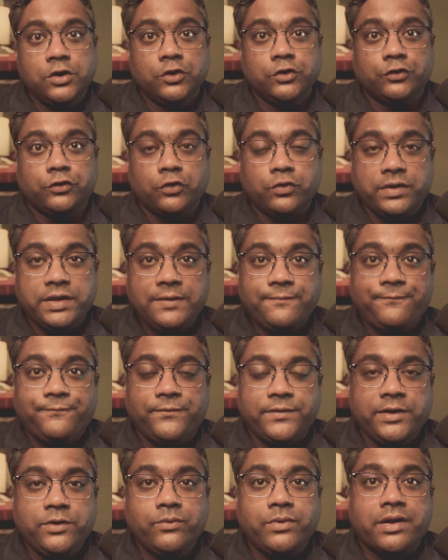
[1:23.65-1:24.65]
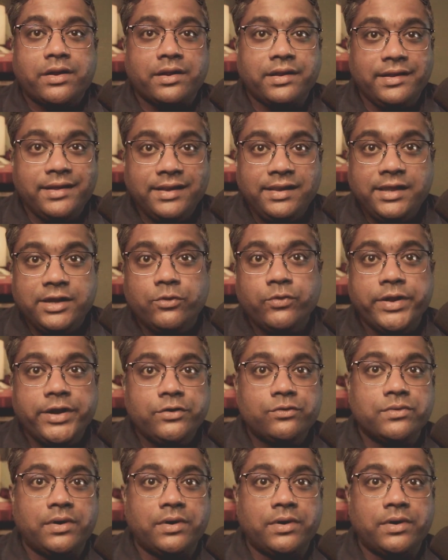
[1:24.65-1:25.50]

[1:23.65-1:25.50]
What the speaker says: So if you are really going